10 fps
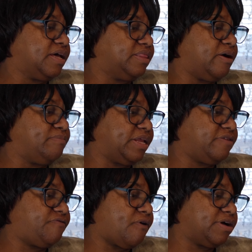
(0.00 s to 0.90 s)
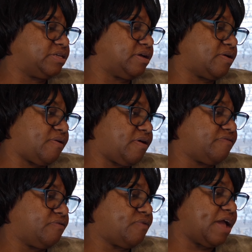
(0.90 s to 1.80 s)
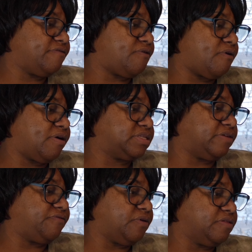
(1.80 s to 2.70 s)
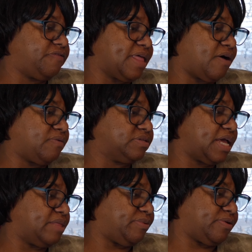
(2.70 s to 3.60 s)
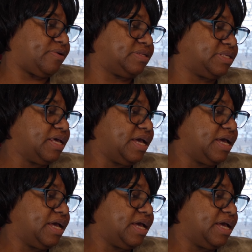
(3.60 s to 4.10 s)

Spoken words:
There are many forests on earth, rainforests and full of flowers and birds,